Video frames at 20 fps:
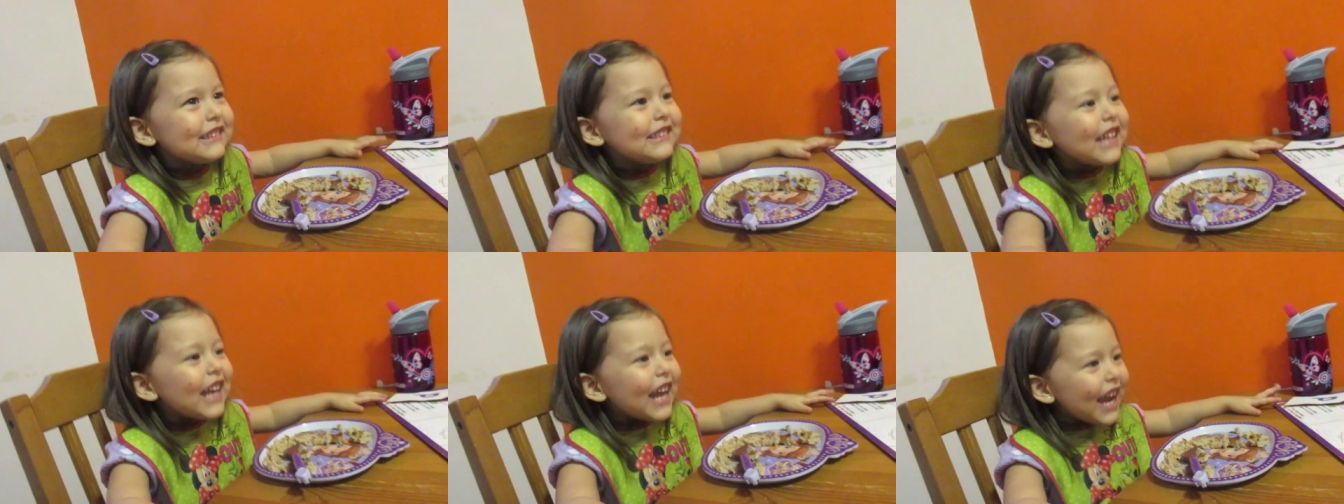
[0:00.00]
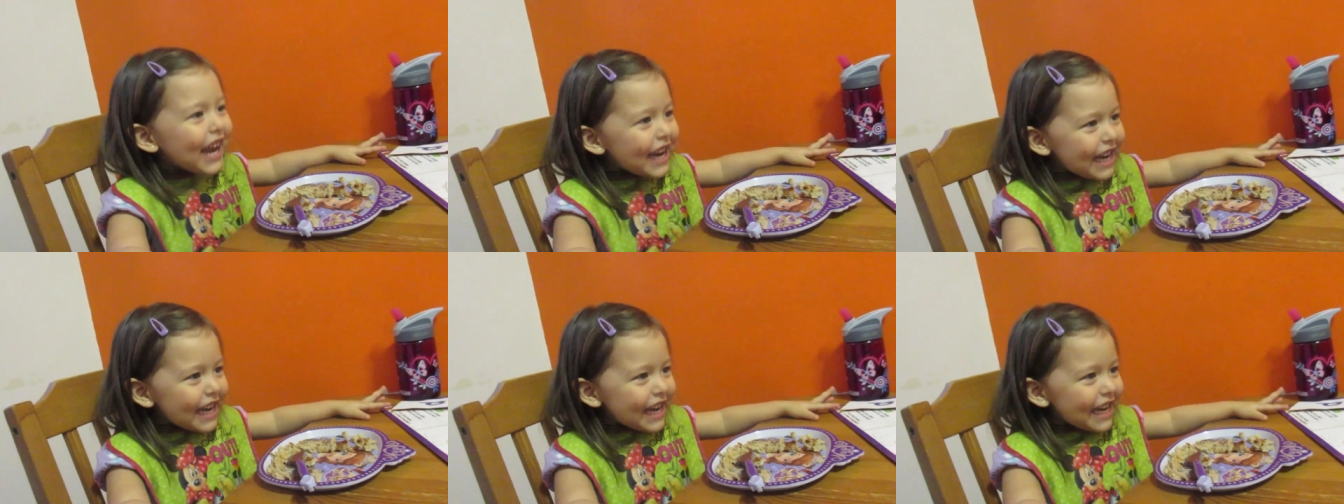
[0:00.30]

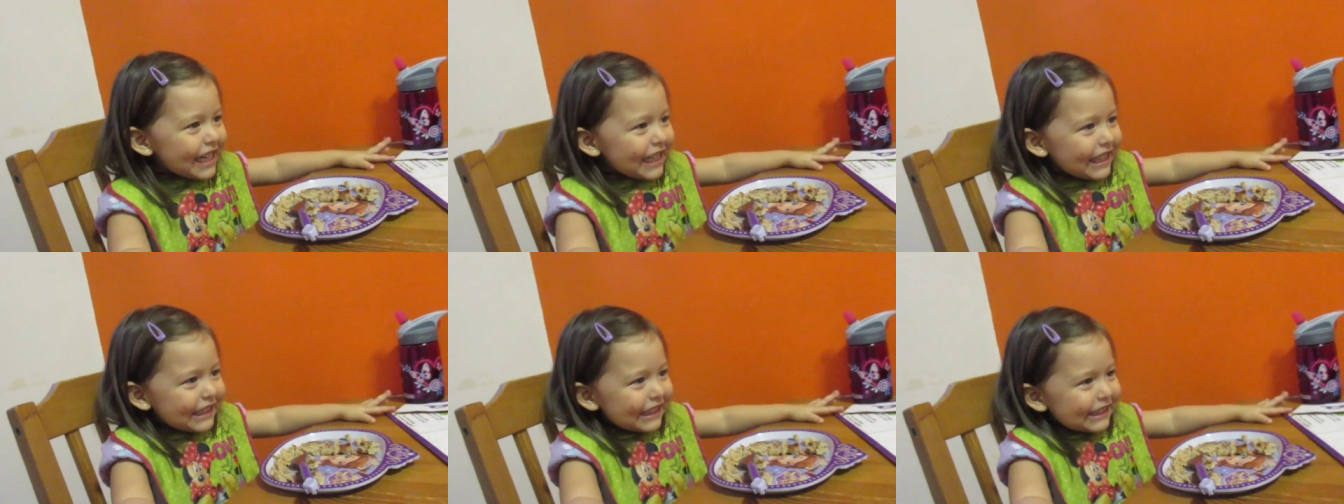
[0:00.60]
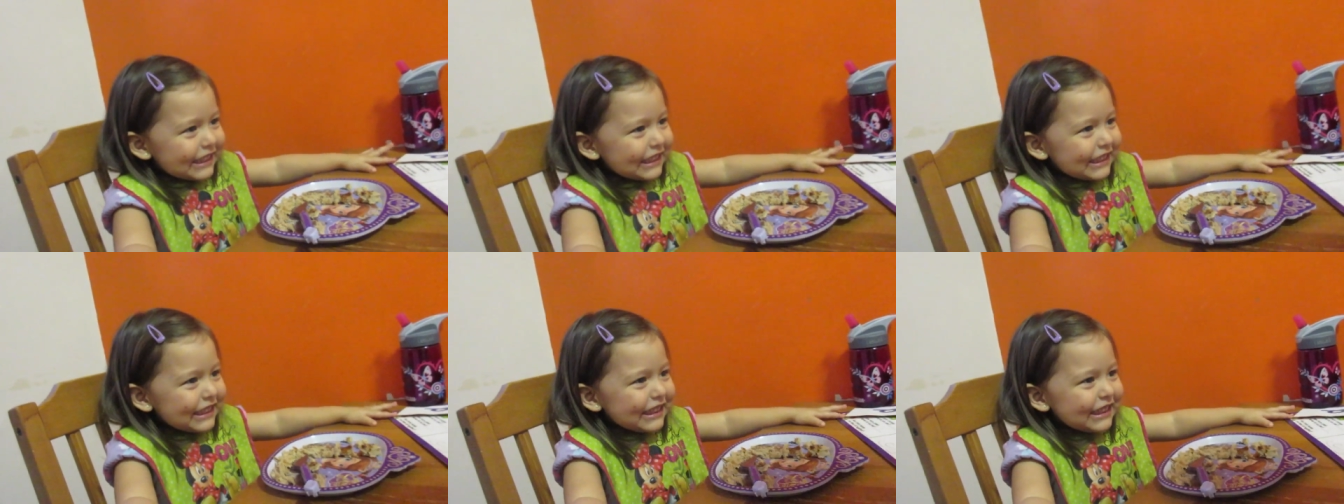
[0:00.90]
Yeah. Say hey,
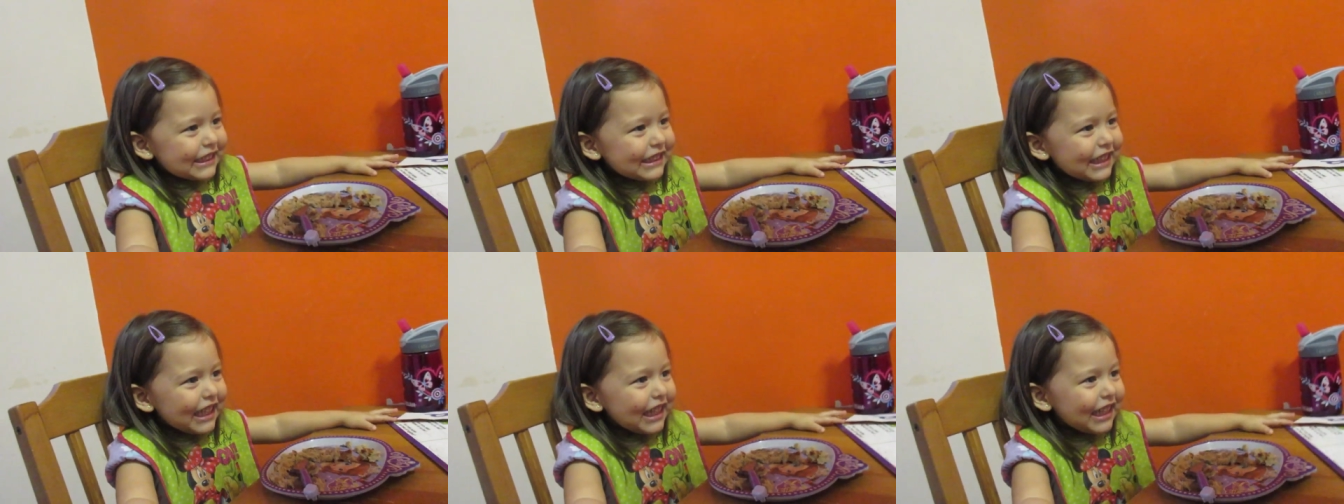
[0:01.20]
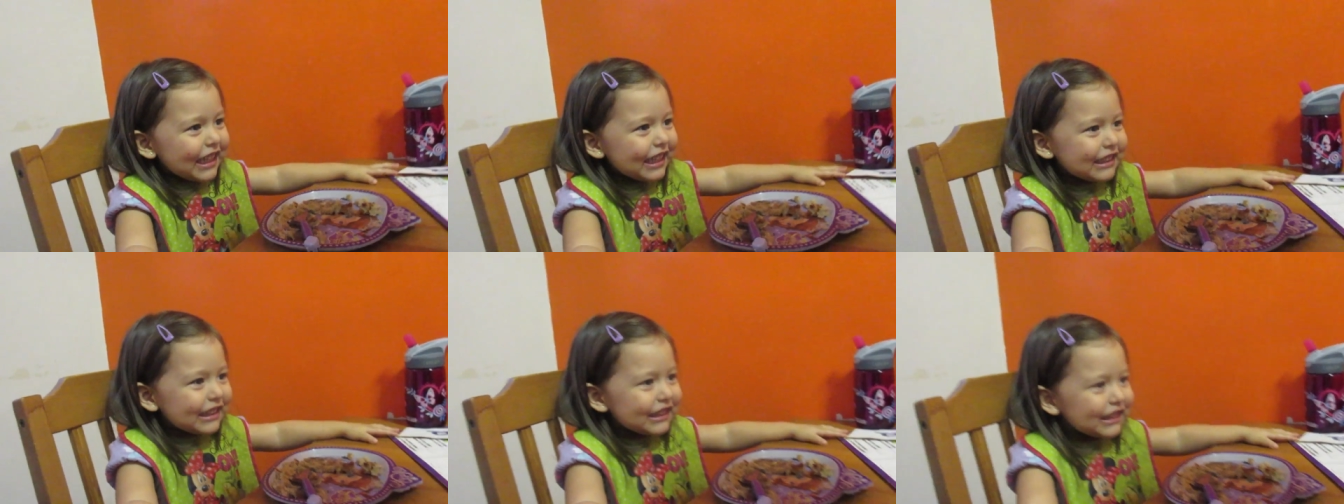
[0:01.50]
Mater.
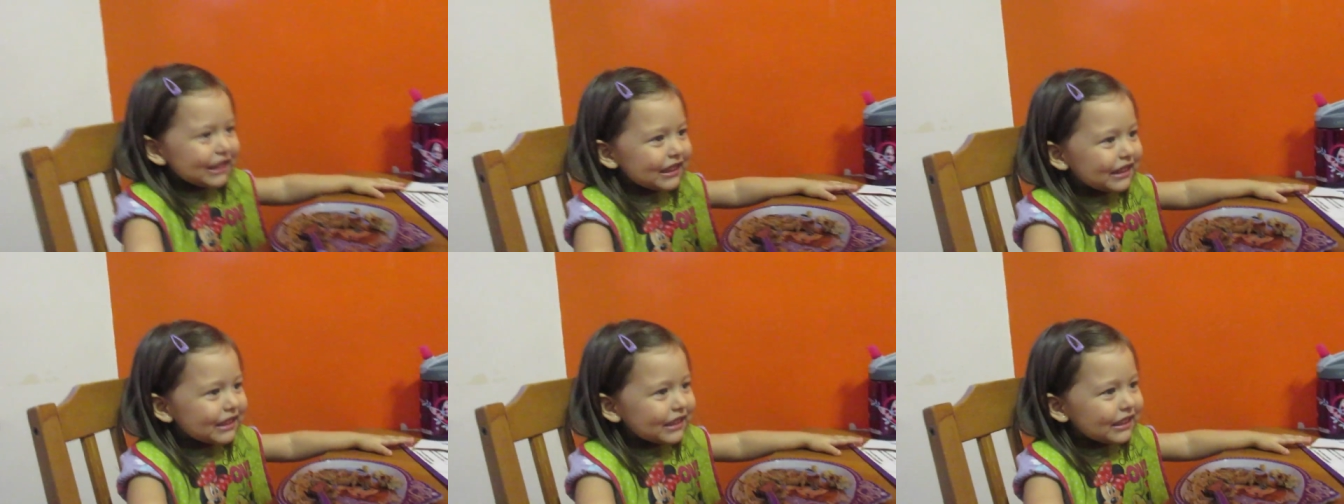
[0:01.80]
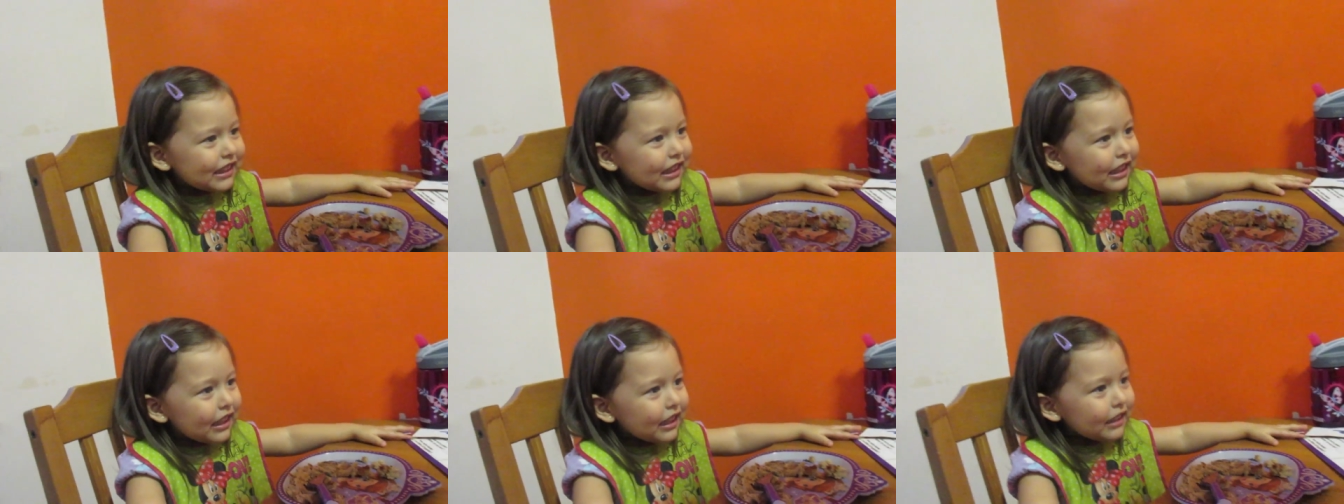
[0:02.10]
I'll see
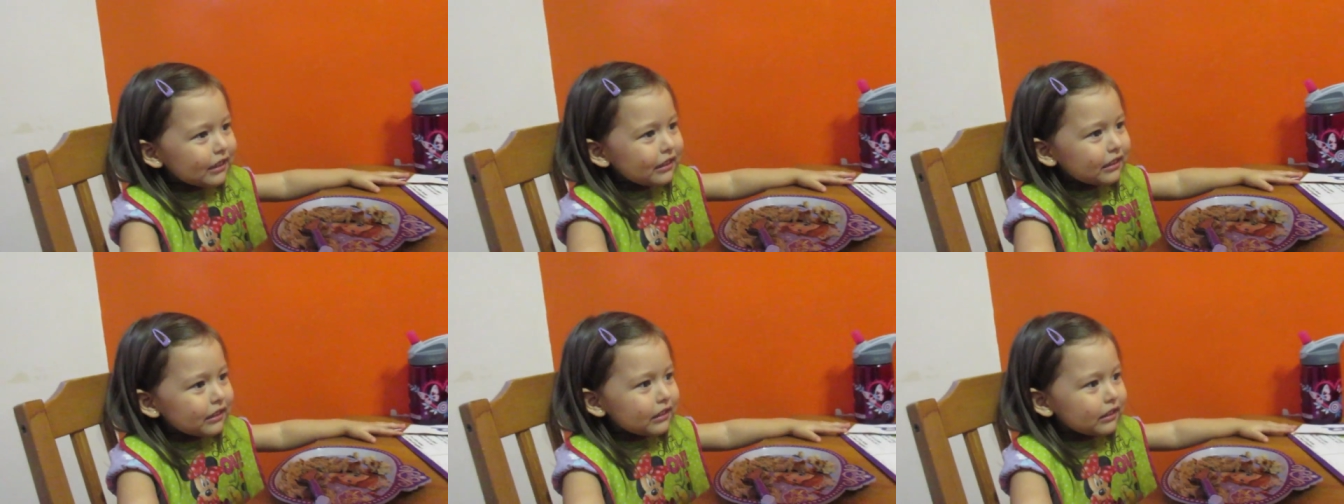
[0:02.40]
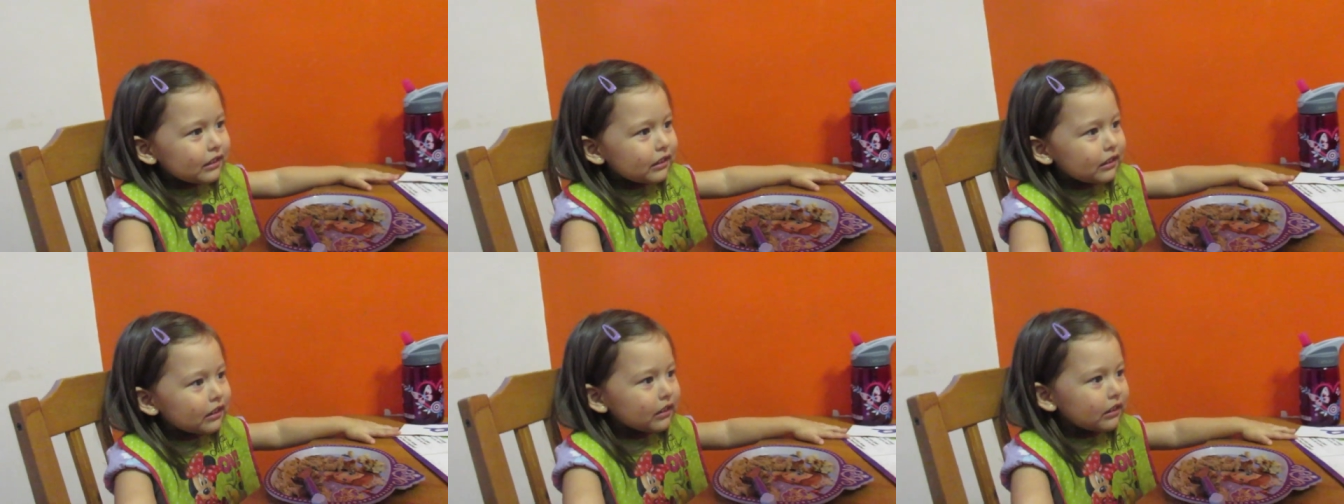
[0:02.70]
you
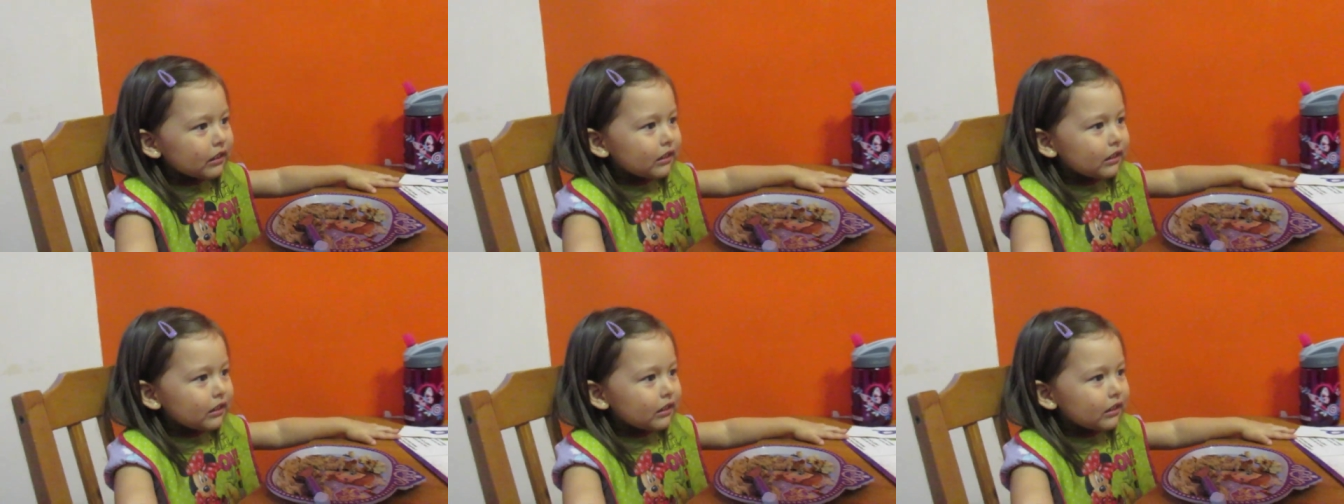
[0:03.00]
later.